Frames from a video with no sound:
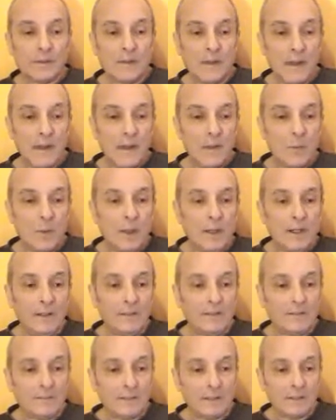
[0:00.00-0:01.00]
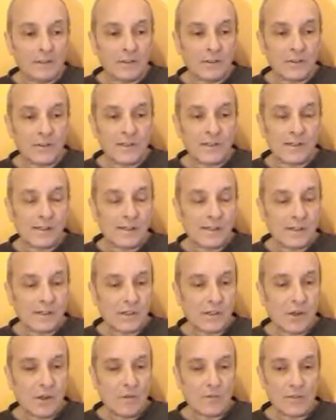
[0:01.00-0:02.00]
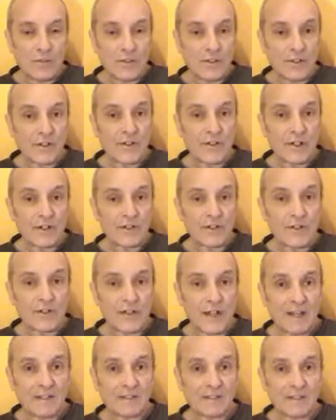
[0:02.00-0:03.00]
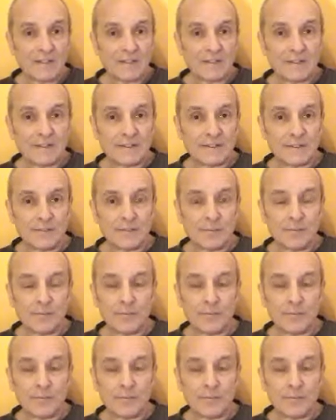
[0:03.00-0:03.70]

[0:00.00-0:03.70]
The 8 ways consist of the 6 senses,